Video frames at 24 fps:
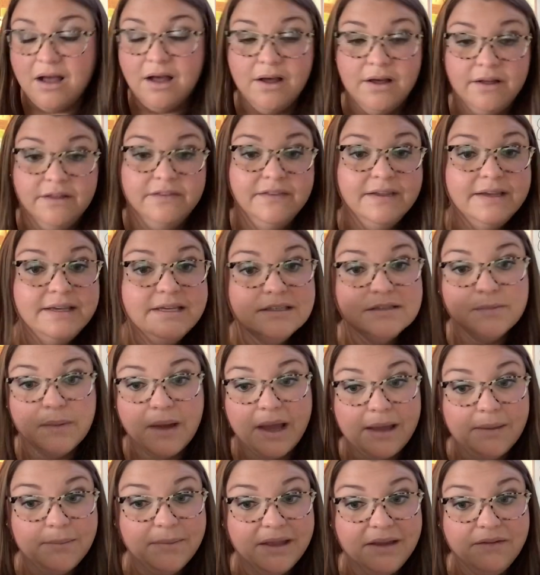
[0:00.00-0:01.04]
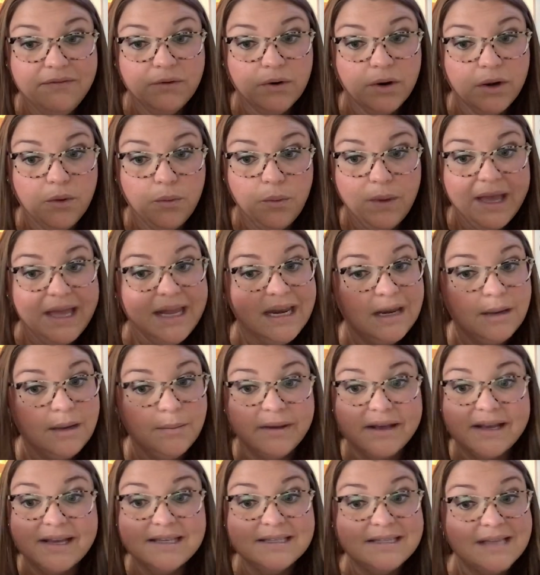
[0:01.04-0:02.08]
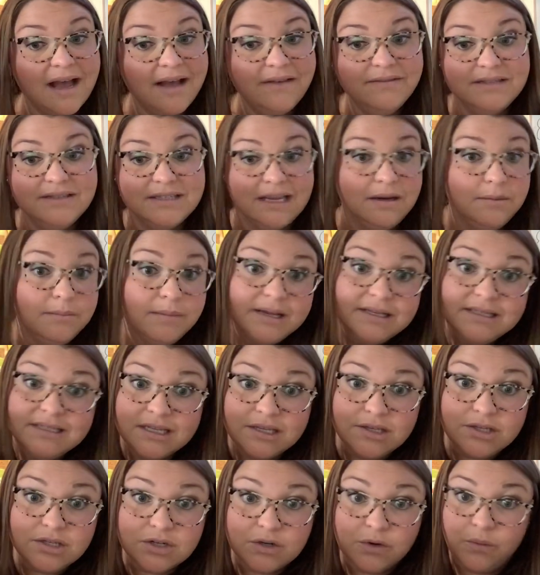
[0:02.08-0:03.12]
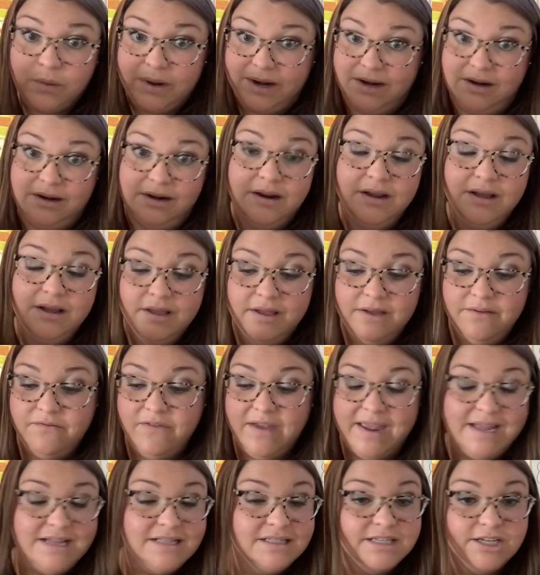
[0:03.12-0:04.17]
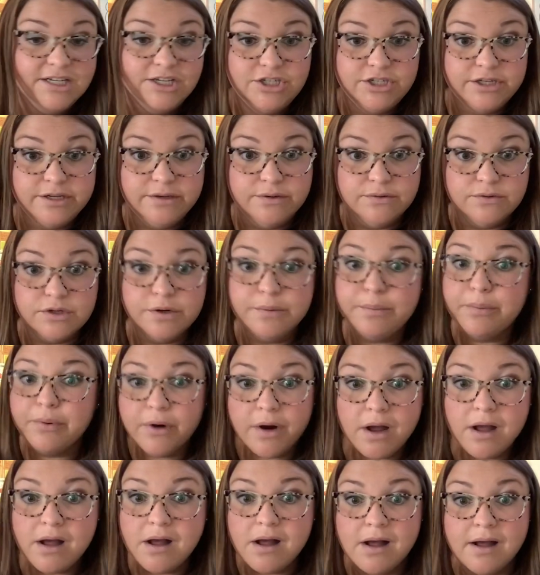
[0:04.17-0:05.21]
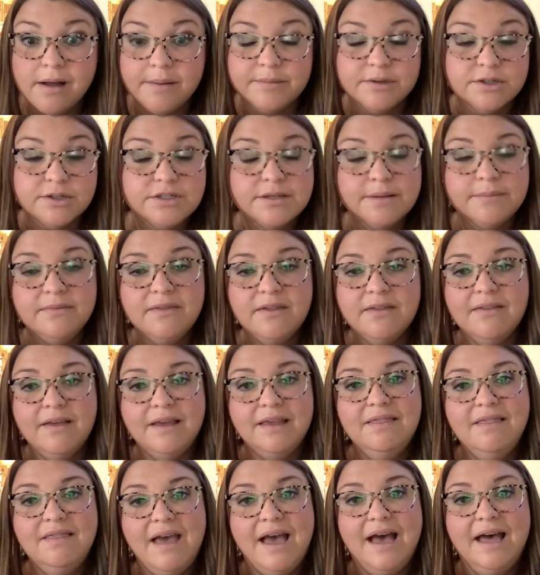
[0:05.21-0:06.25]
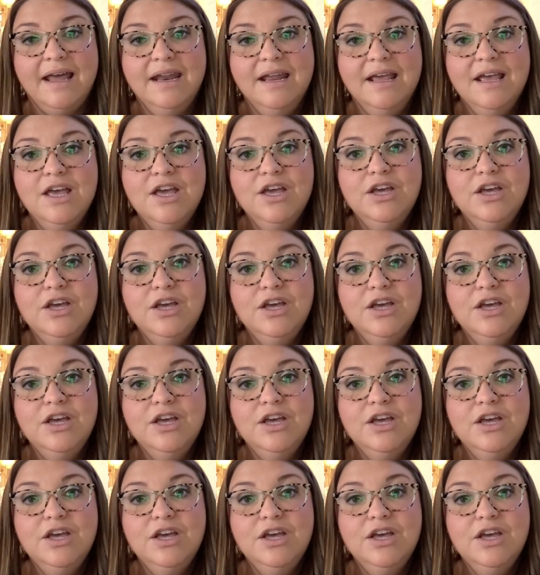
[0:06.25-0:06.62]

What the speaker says: These might be for a wedding because I've seen my sister wear fancy shoes or prom or something like that.